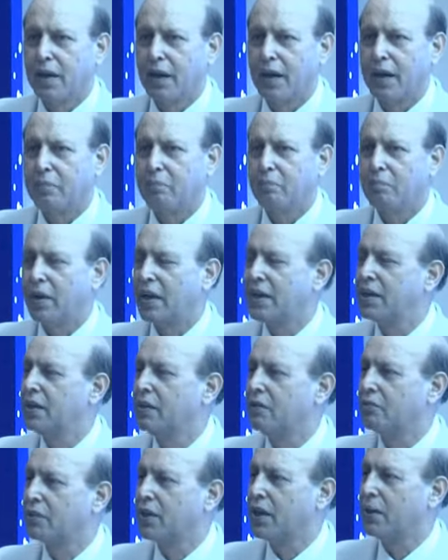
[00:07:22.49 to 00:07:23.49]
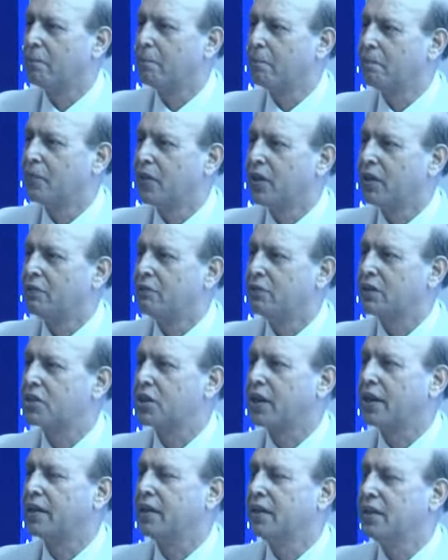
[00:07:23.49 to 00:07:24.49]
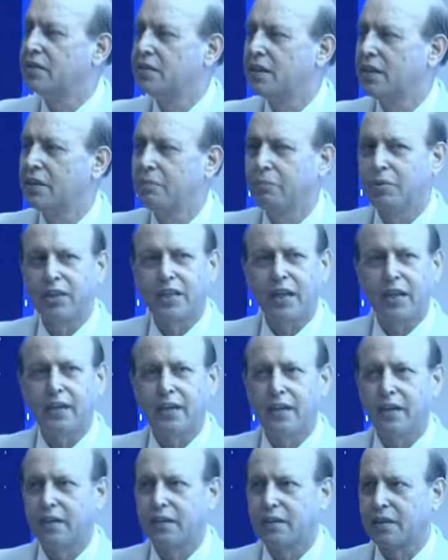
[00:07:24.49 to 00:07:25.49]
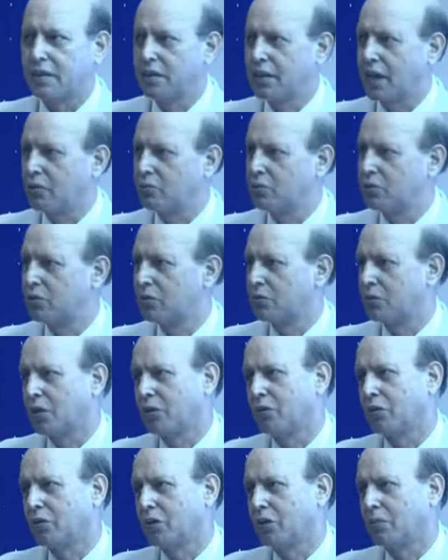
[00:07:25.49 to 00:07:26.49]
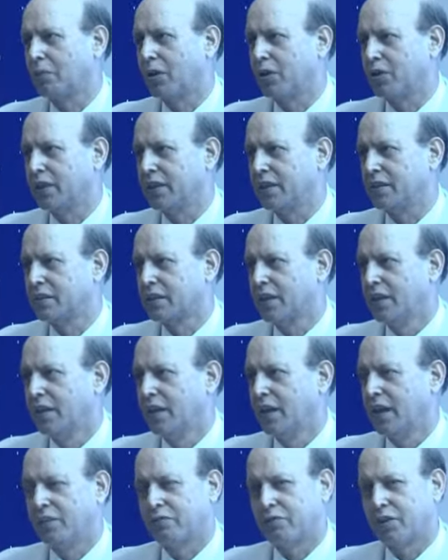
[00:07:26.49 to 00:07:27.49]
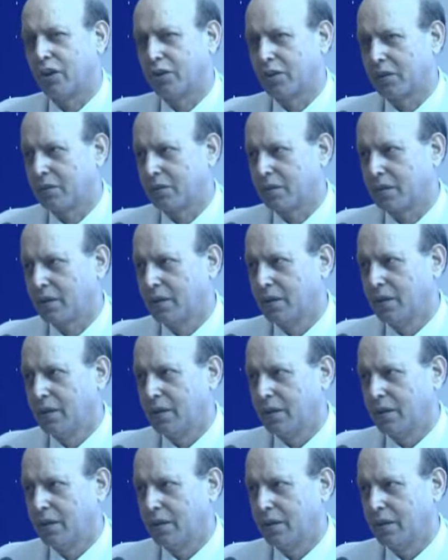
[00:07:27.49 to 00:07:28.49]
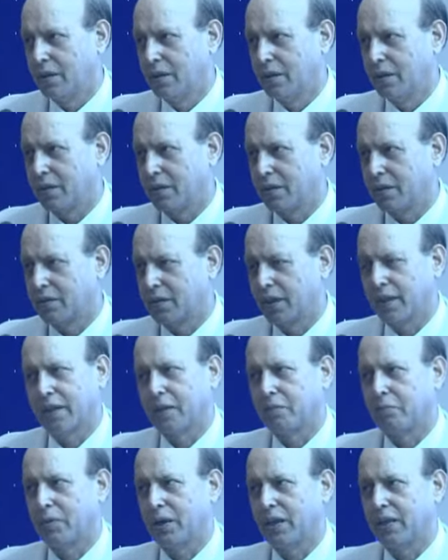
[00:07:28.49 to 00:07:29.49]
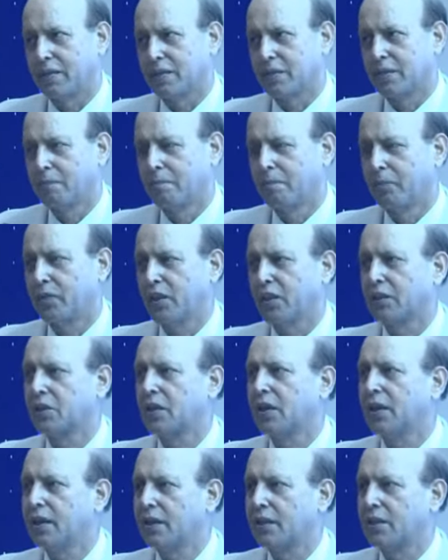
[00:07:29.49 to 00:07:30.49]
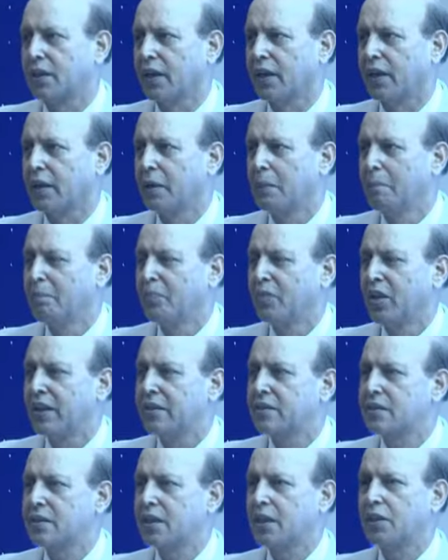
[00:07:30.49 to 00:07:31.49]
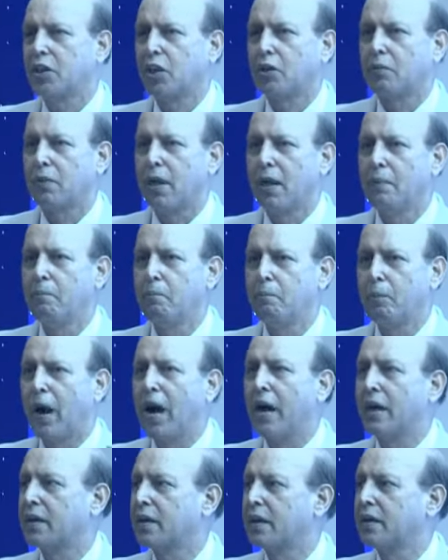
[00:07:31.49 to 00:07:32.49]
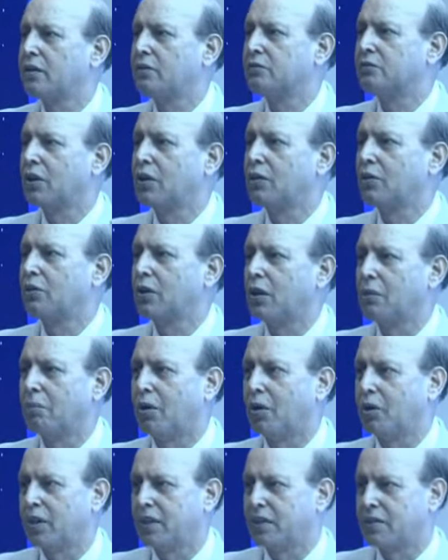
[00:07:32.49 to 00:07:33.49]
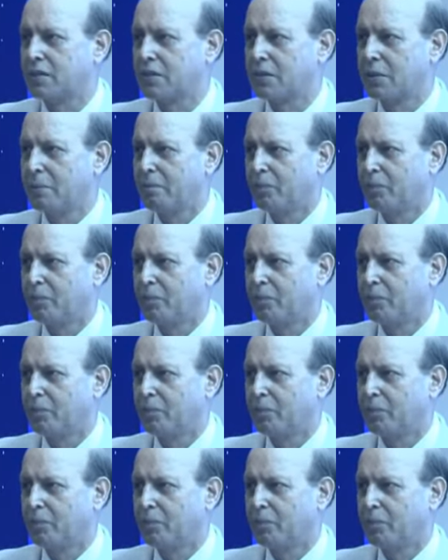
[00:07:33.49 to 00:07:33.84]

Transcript: And many of them, which can easily be delegated down to the local bodies, have not taken place. The third thing is that the empowering of the local bodies.